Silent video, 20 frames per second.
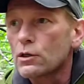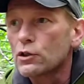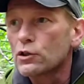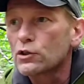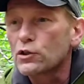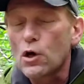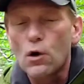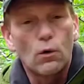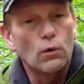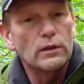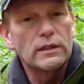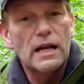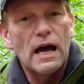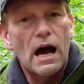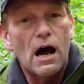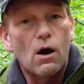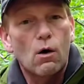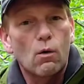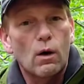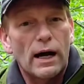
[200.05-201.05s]
So
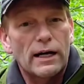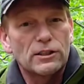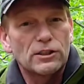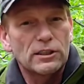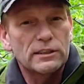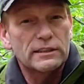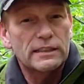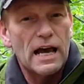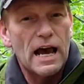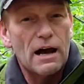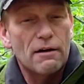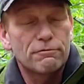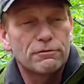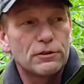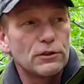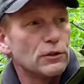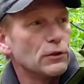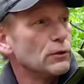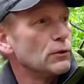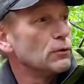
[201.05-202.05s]
now I just have
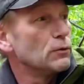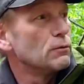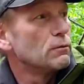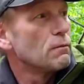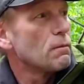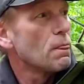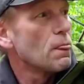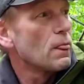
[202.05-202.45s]
to